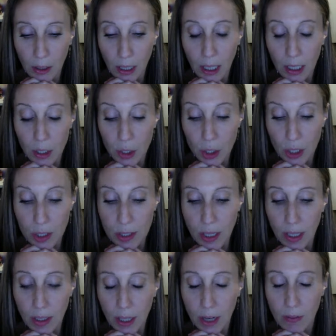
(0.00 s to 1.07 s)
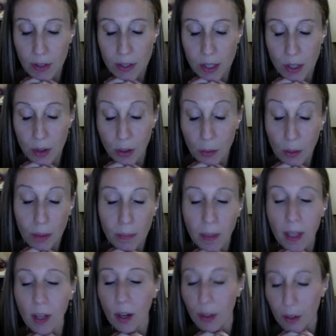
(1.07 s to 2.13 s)
I had just had a conversation with
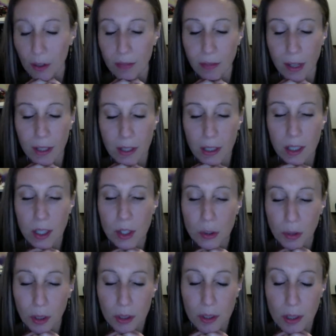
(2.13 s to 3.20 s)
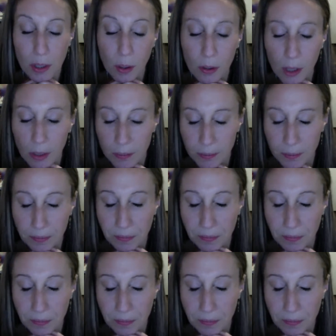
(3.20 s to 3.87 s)
my other friend in Israel, Tziona.